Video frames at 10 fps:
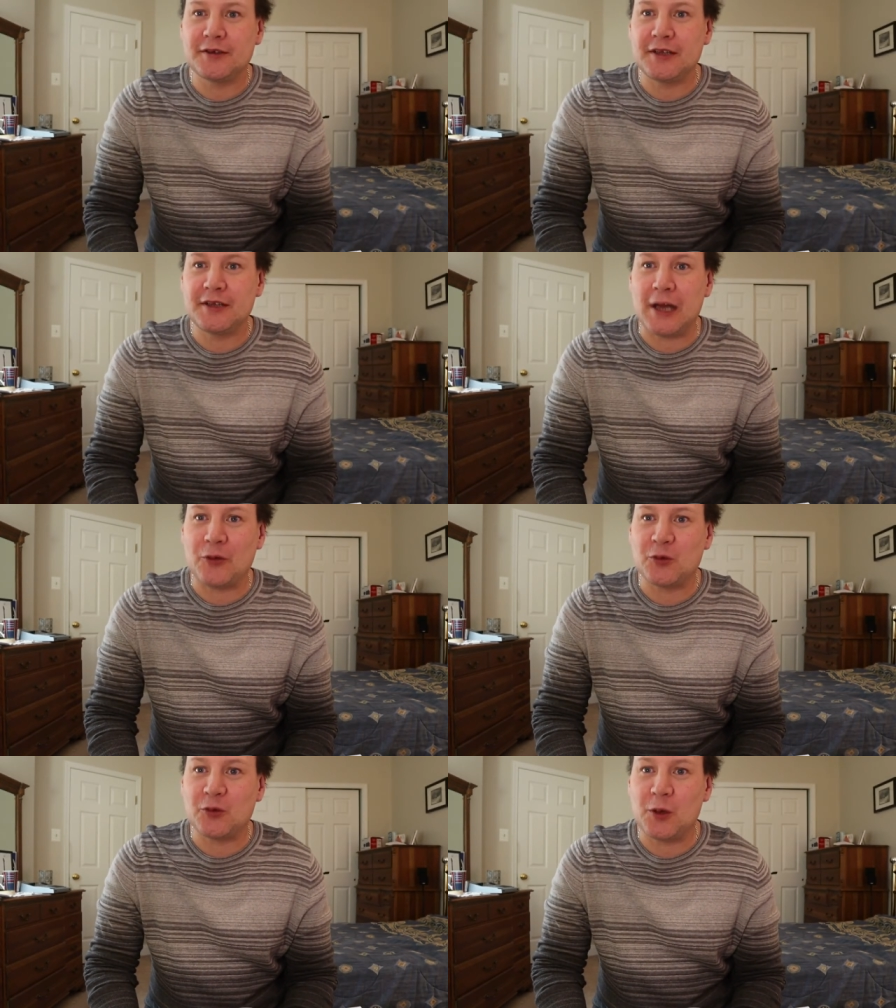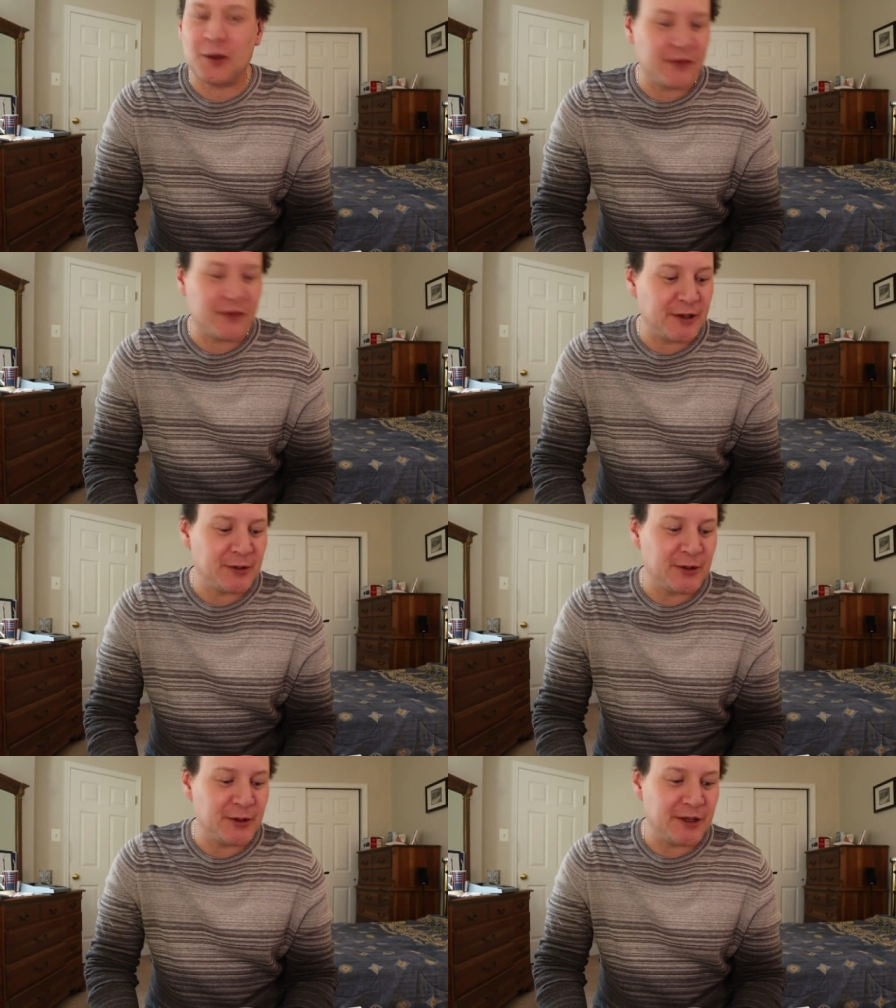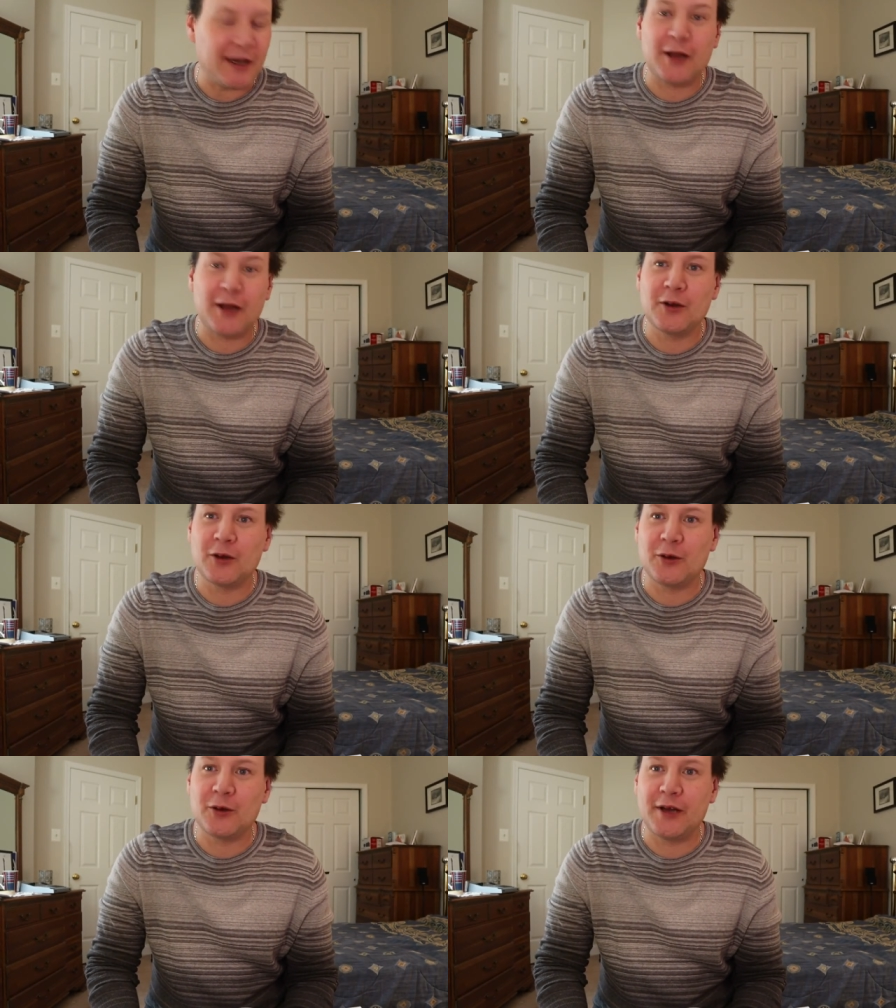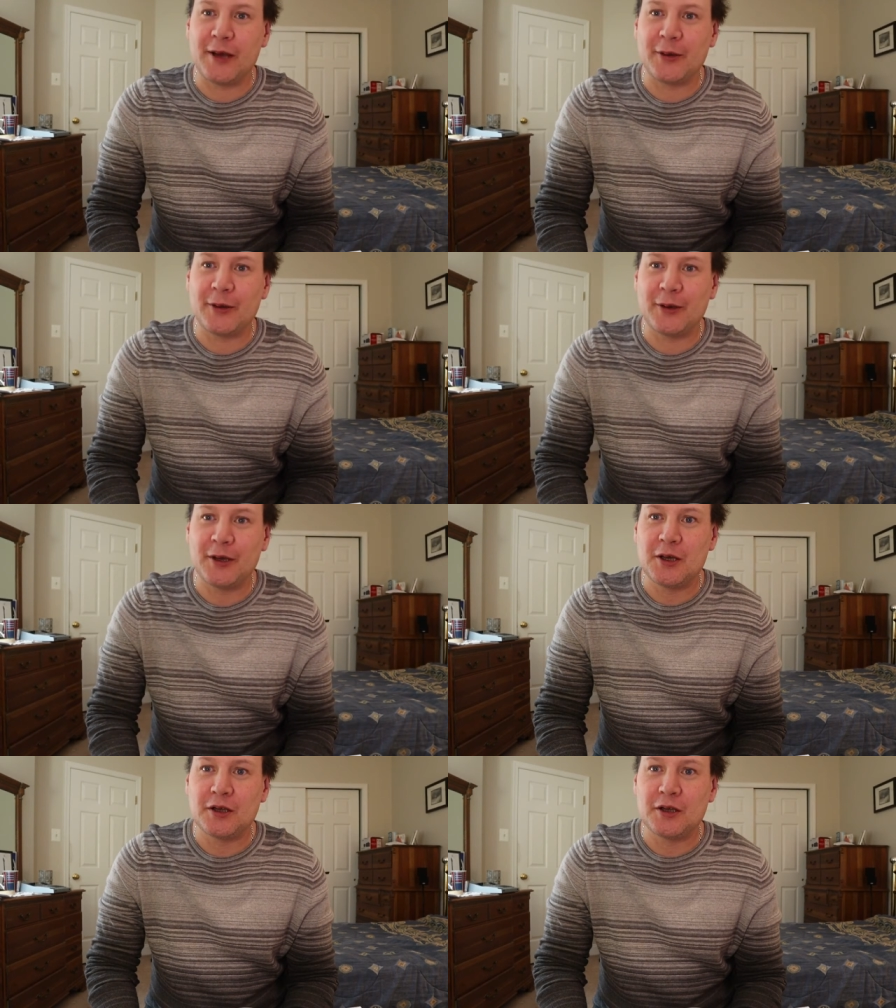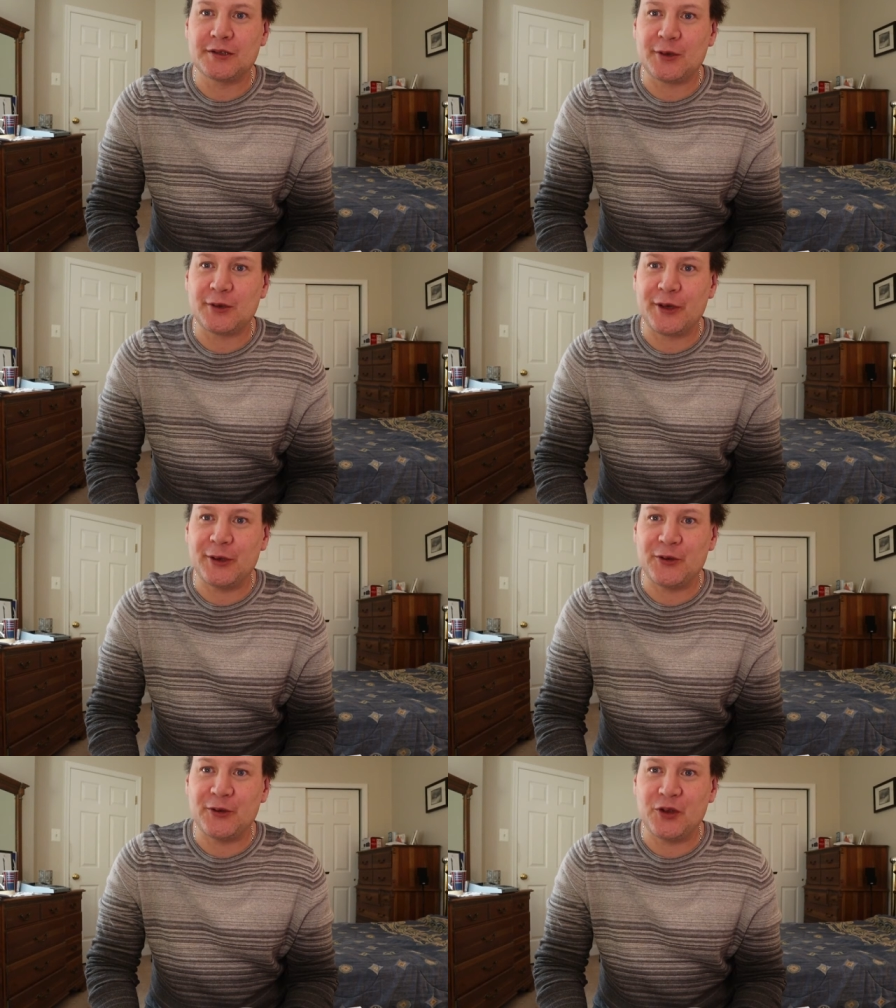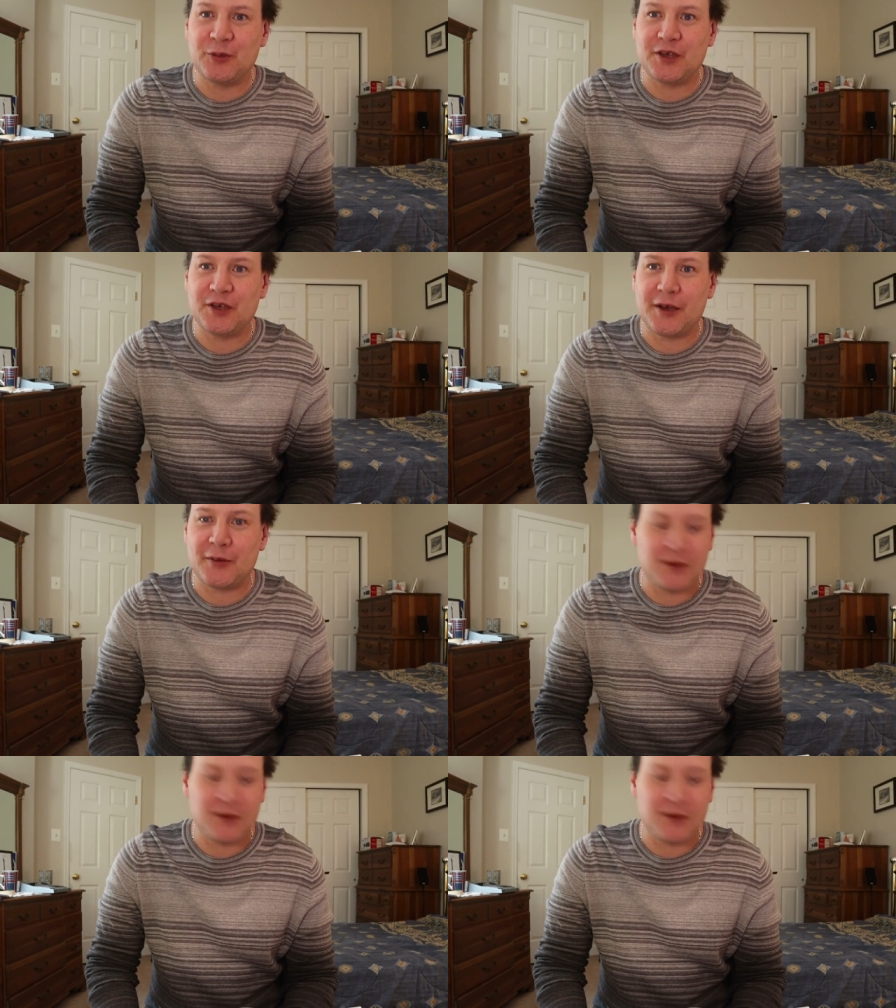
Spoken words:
that I was aware of that you could learn how to start a YouTube channel.